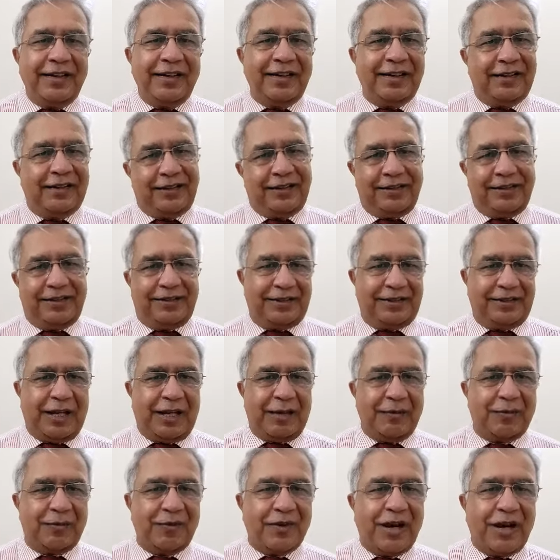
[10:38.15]
It is this
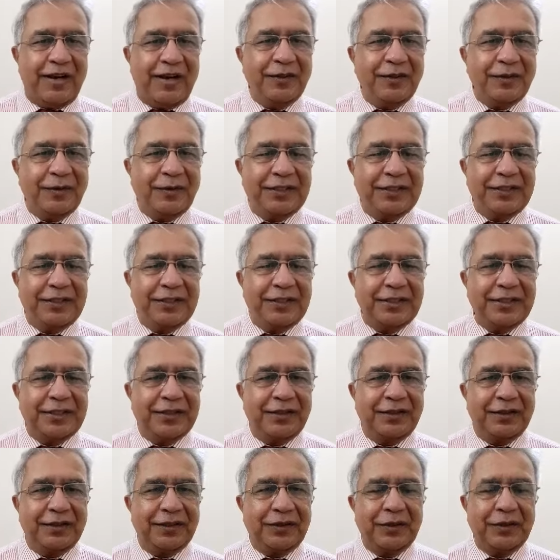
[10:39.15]
type of guidance for the
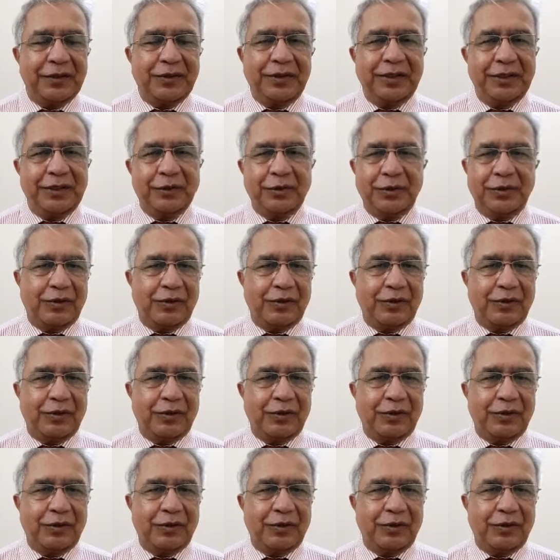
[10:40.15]
teacher and the students.